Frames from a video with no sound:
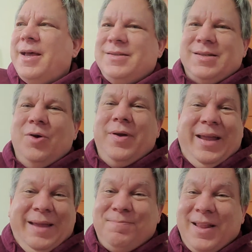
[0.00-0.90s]
So
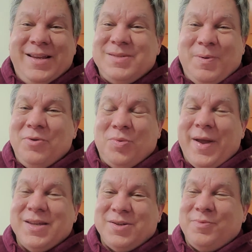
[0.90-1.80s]
it, it plays both
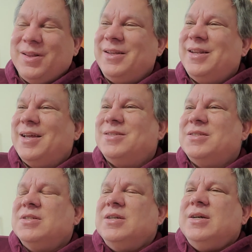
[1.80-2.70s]
ways. It really
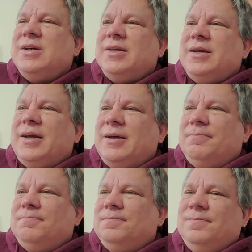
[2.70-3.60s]
does. Uh,
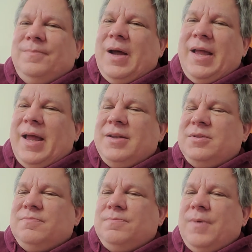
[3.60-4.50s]
I,
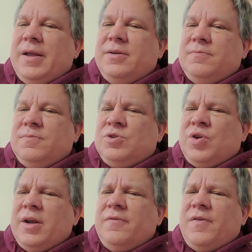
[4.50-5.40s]
I, I,
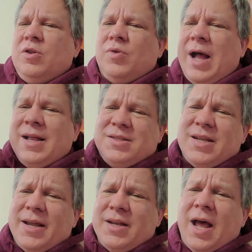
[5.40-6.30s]
try to follow God's
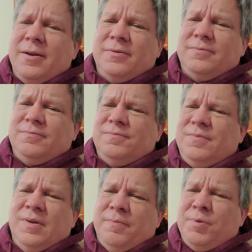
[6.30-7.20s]
side, not
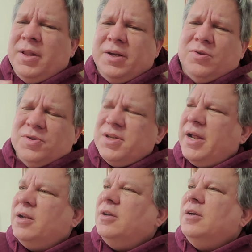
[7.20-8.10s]
the political
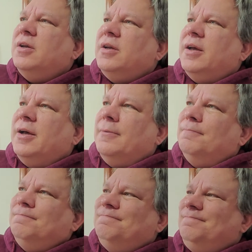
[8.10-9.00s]
side.
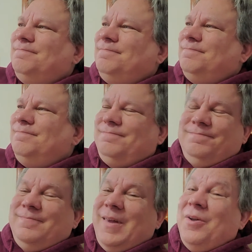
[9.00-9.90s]
Um,
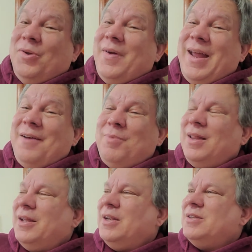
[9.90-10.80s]
although I have my
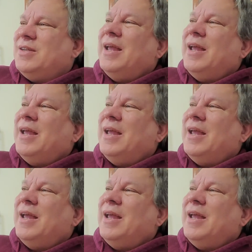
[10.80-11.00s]
leanings.